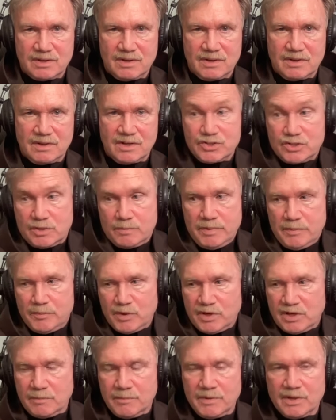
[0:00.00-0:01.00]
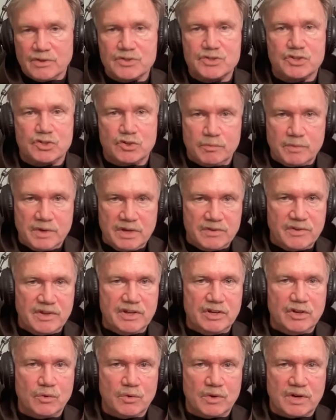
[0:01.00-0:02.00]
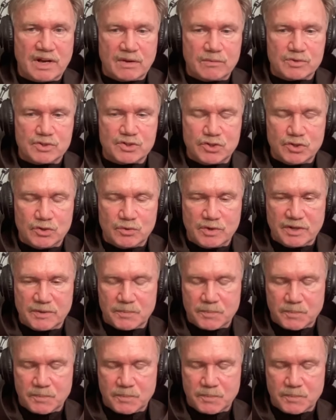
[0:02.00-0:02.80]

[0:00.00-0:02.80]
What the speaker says: Because the people at Camillus knew me, and they knew what I was doing.